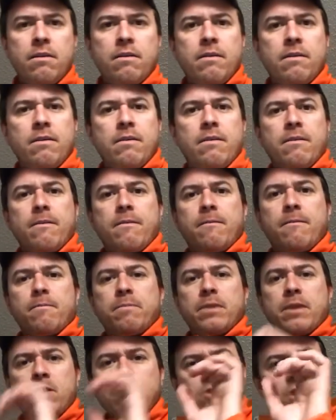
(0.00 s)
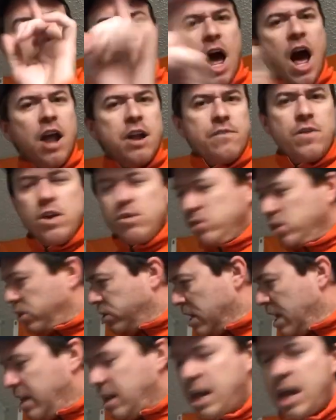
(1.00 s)
There's a lot of you that are sitting here. You
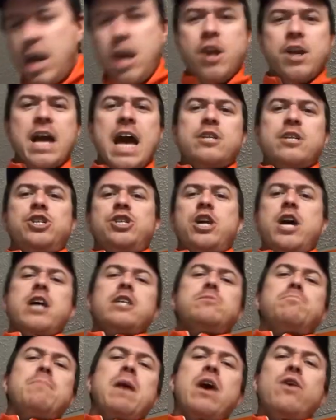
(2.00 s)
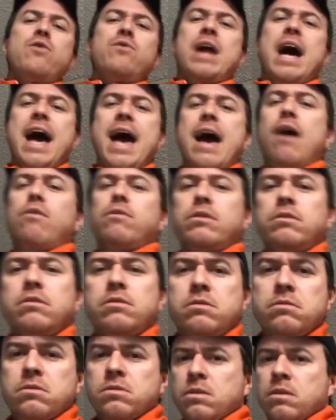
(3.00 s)
got your chest bowed out.
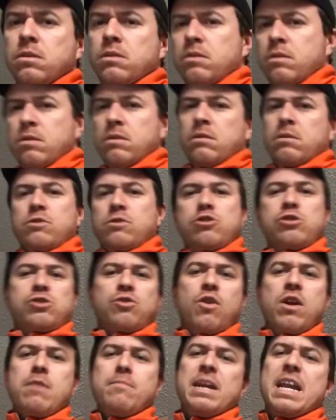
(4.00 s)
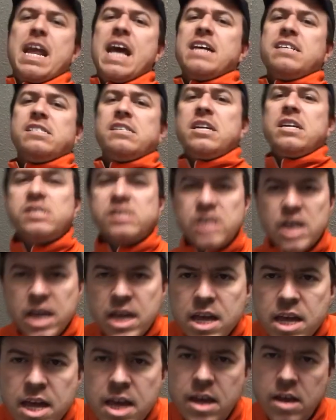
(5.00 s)
You're screaming SEC.
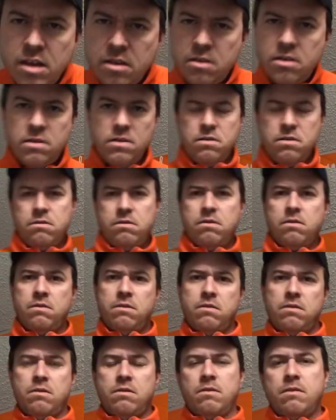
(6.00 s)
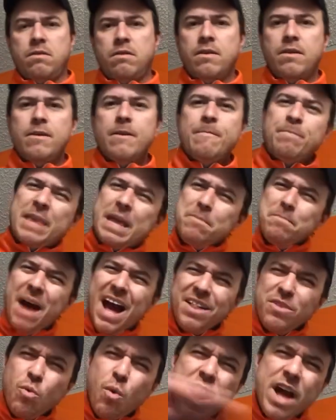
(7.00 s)
And by the way, for
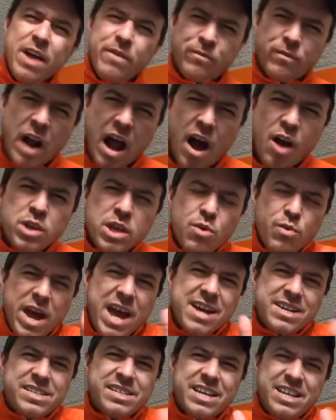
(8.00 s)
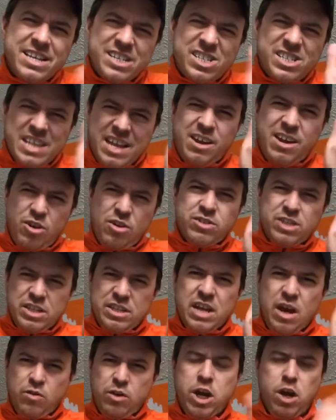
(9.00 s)
all you SECers, it's on here. Well,
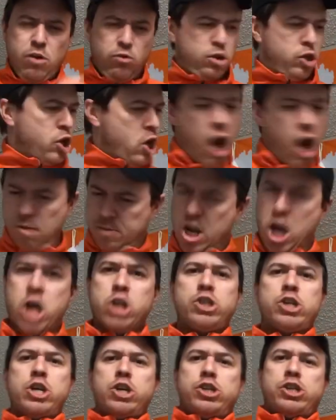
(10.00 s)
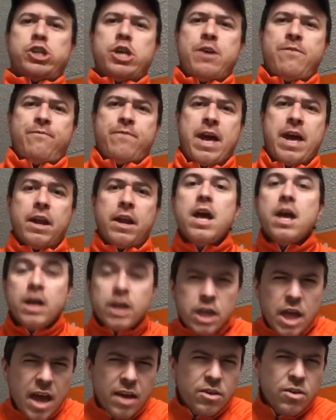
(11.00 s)
I'm an SEC fan. Yeah, you're going to
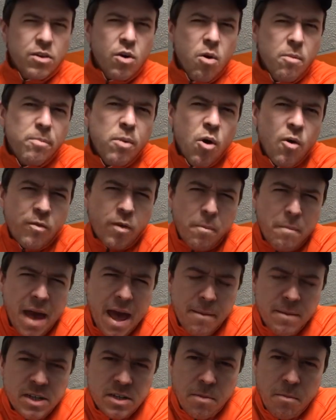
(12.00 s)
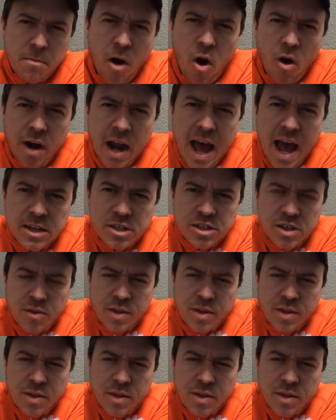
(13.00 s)
pull for Bama tomorrow night so they can keep